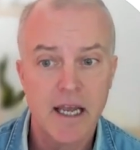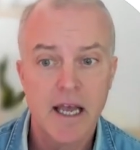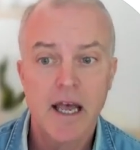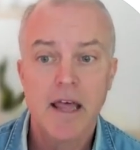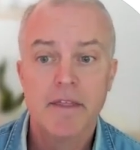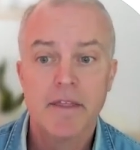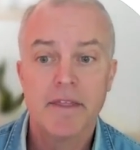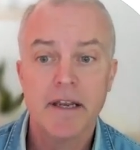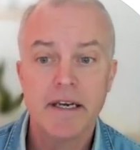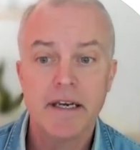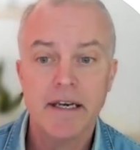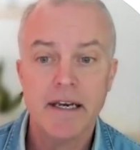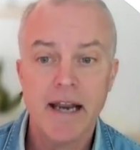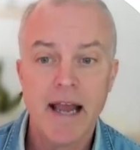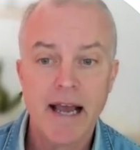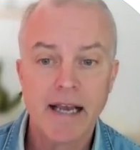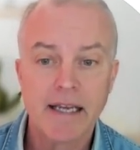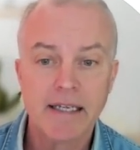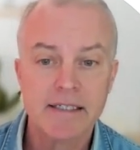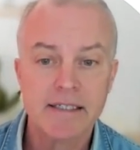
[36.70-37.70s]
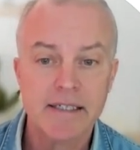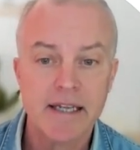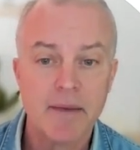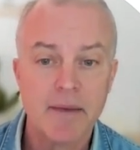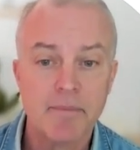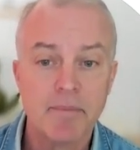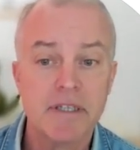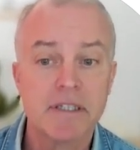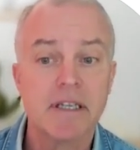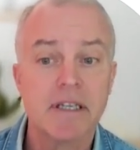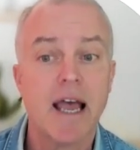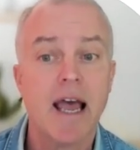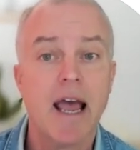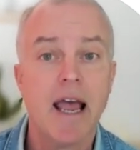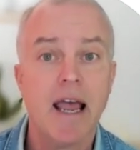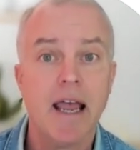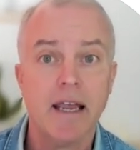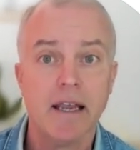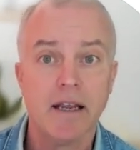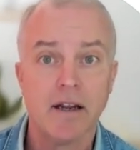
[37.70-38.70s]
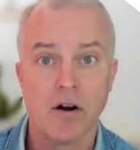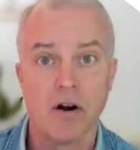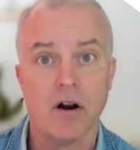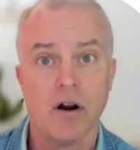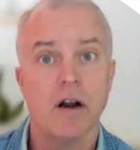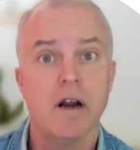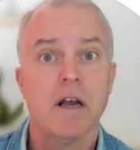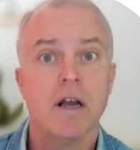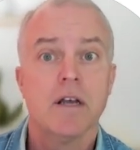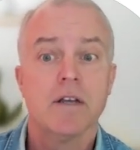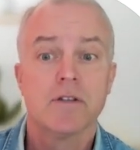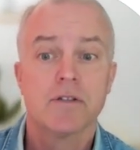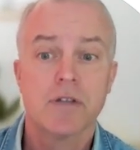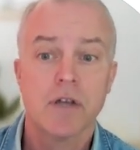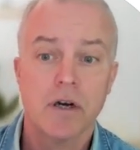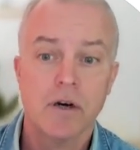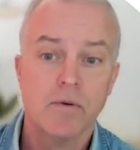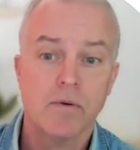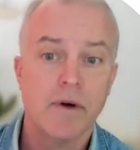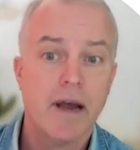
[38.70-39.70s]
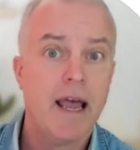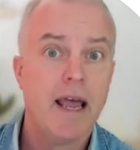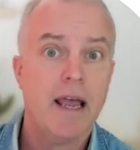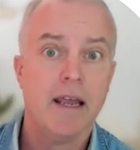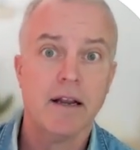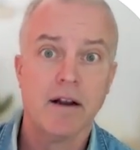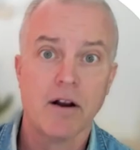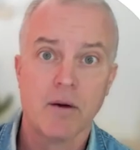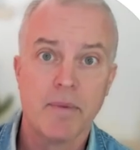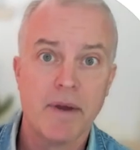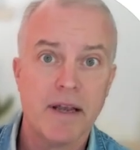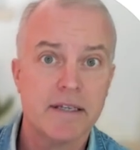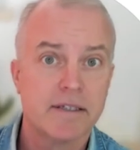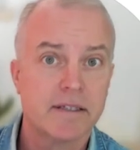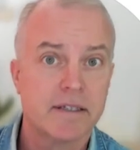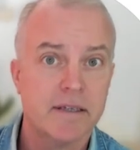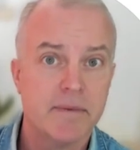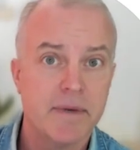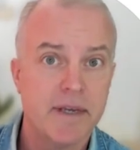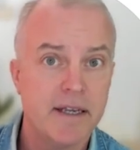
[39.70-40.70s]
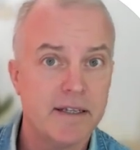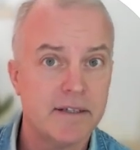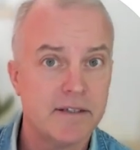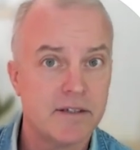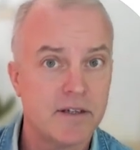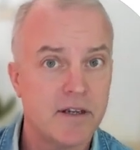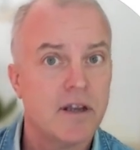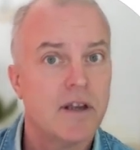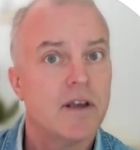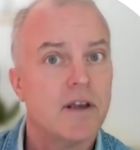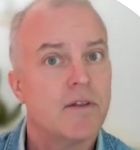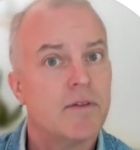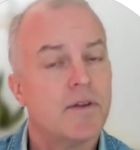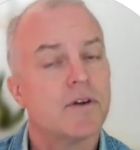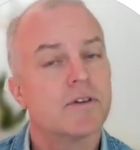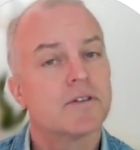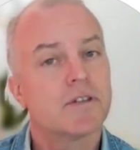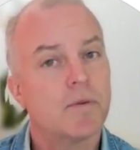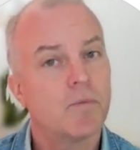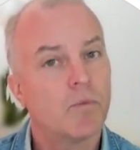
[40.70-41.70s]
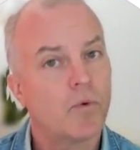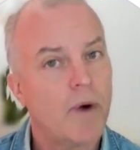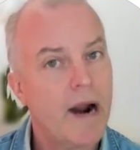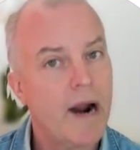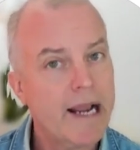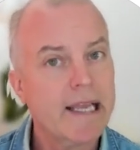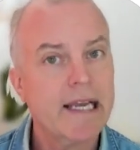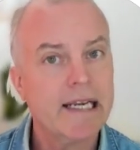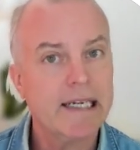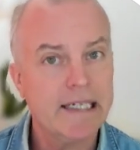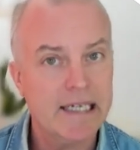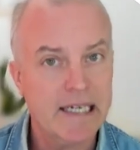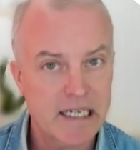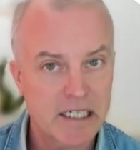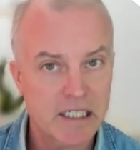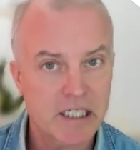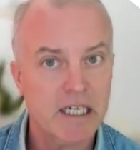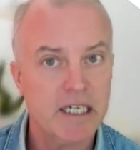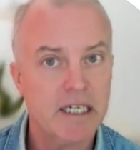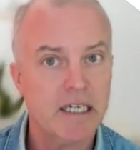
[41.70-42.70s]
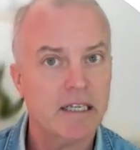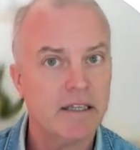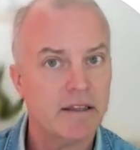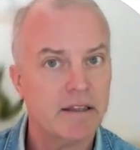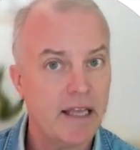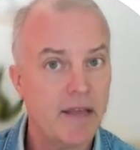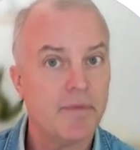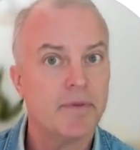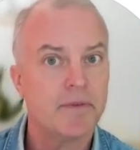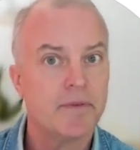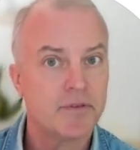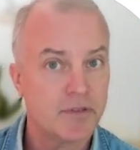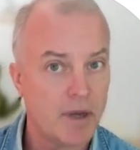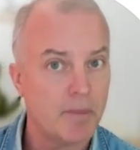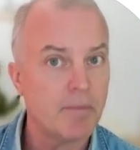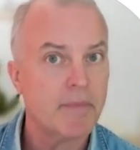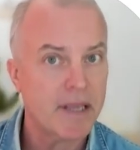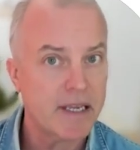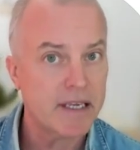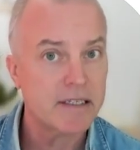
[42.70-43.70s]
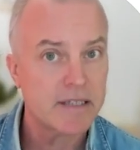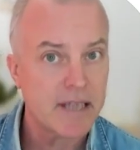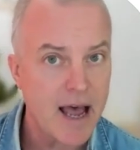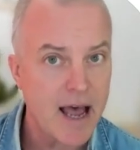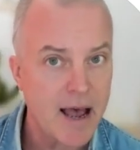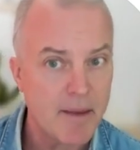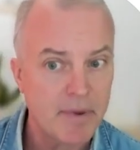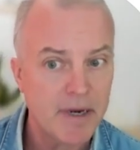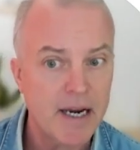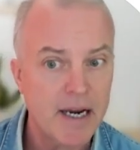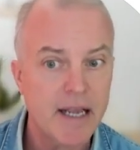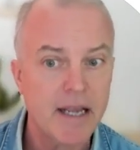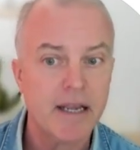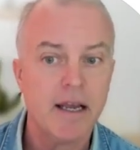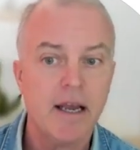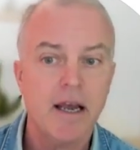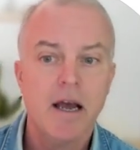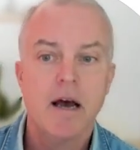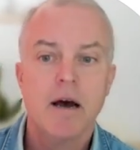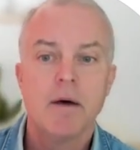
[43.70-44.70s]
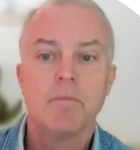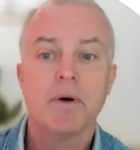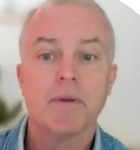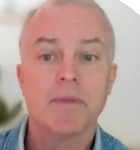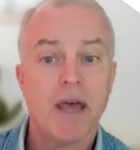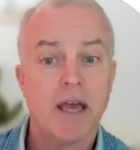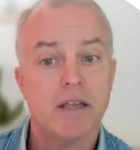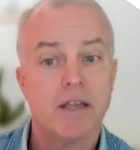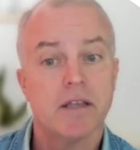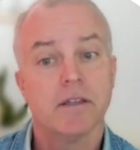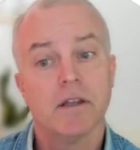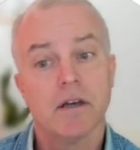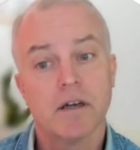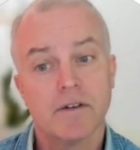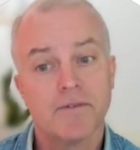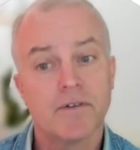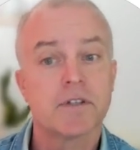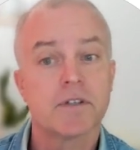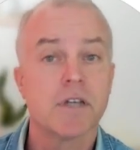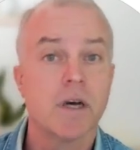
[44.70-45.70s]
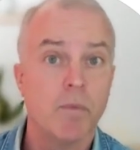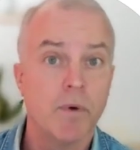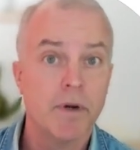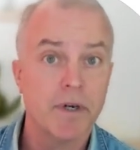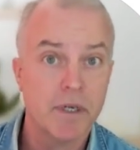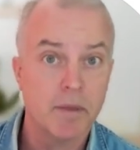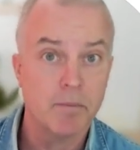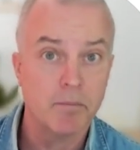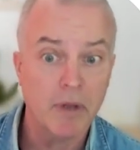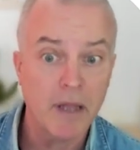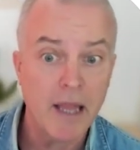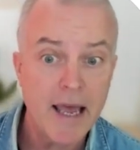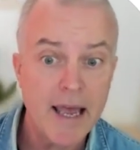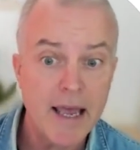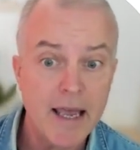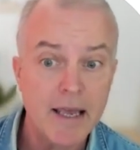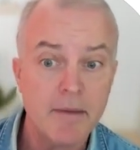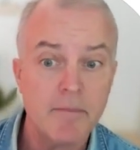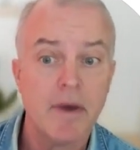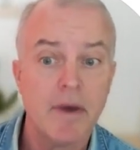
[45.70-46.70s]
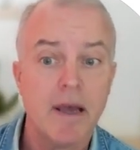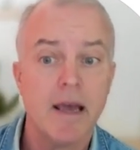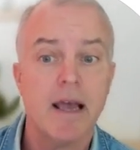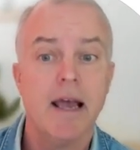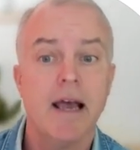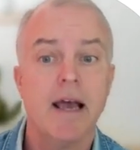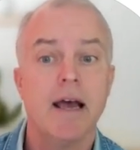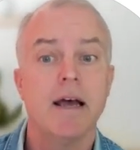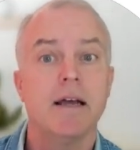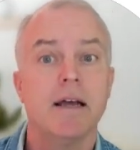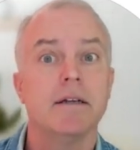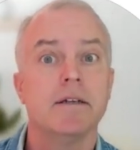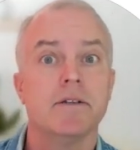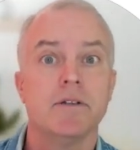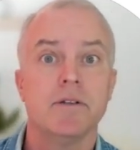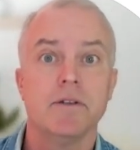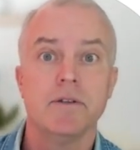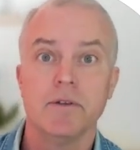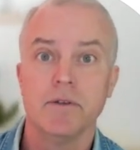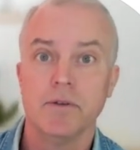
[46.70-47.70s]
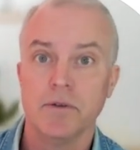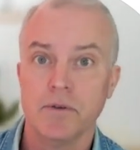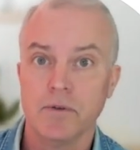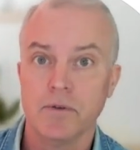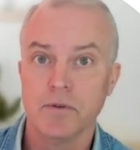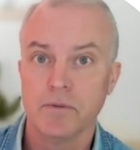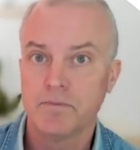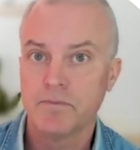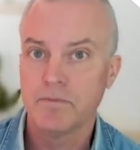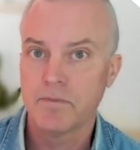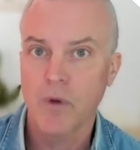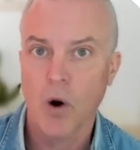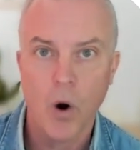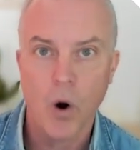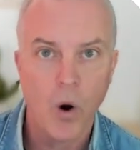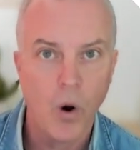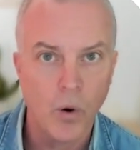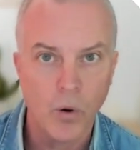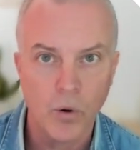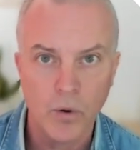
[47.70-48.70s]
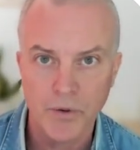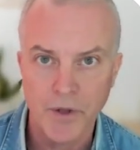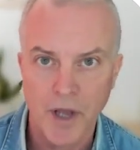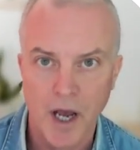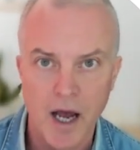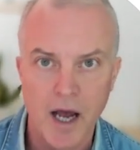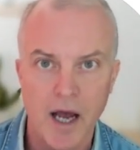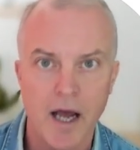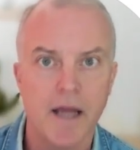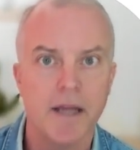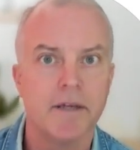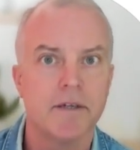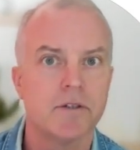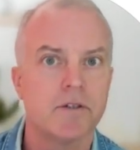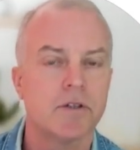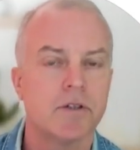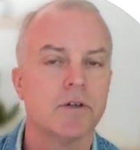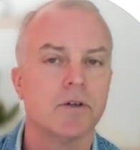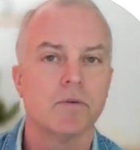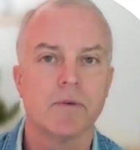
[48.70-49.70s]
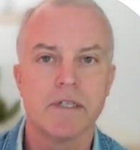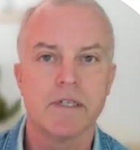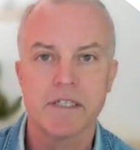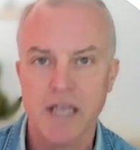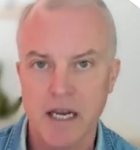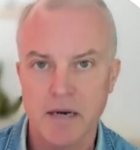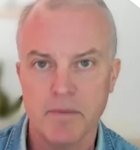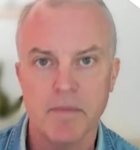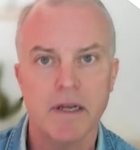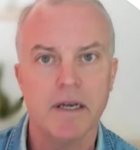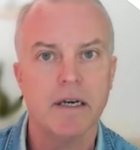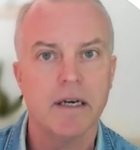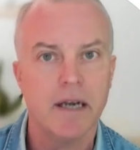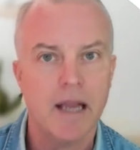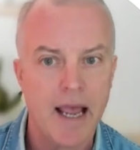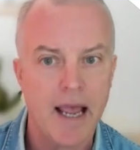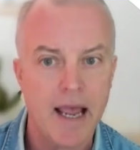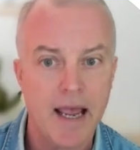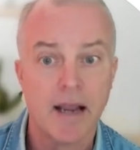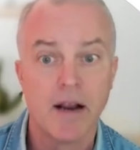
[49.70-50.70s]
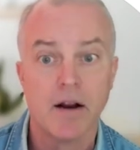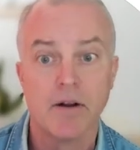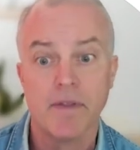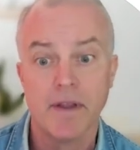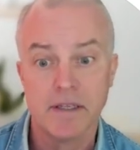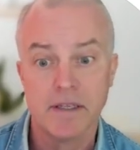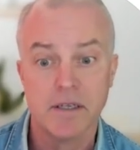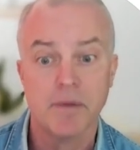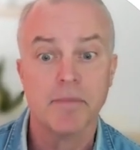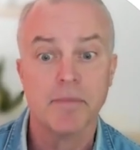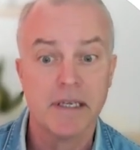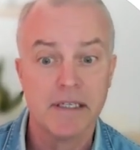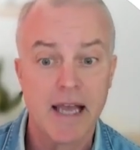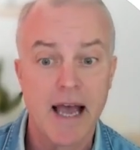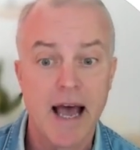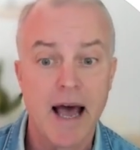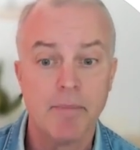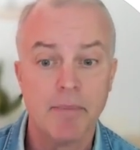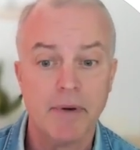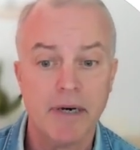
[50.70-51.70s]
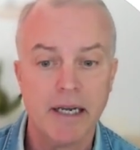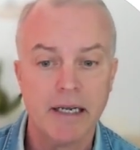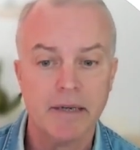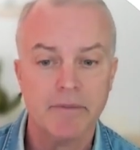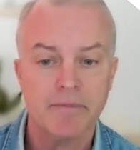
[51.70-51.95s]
The next step is anger. So anger basically means there's some recognition that something is happening, but that you look for someone to blame and you hold on to resentment and anger that something's happening.